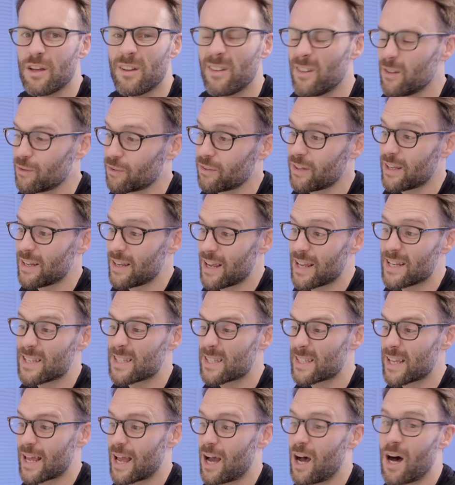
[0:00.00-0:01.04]
You'll see it's
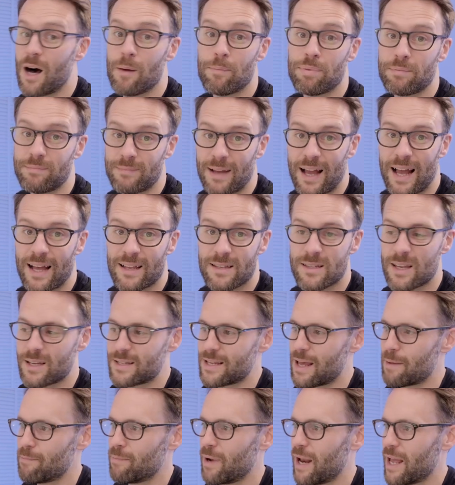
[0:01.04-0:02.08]
set up as a
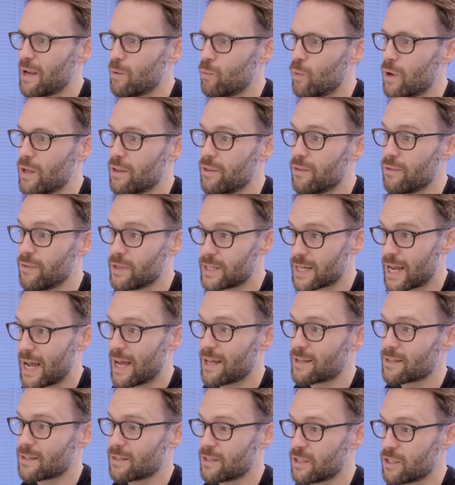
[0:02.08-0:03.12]
template with the
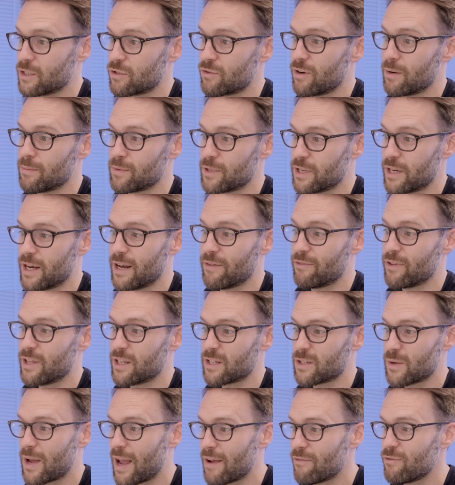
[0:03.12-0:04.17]
tasks, the description, and everything.
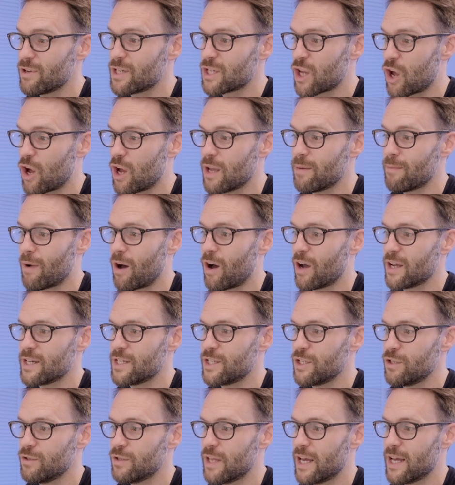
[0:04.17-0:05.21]
So every time I
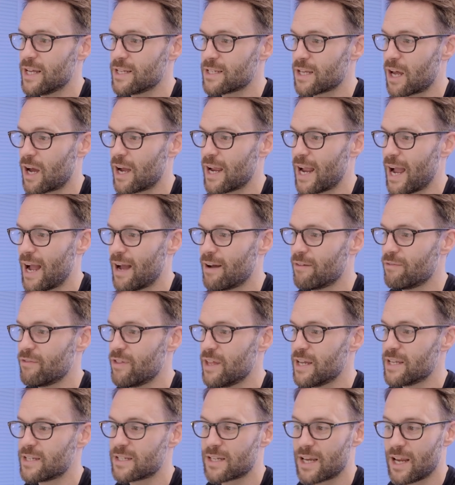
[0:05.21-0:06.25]
do this, I have
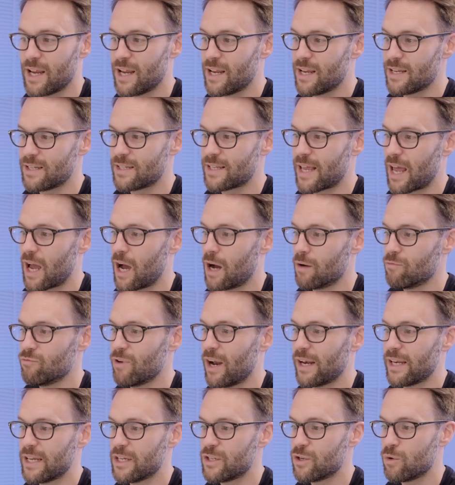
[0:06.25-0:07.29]
this set up
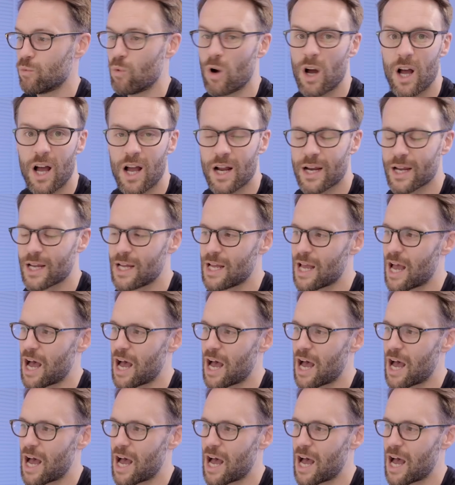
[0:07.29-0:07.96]
ready to work.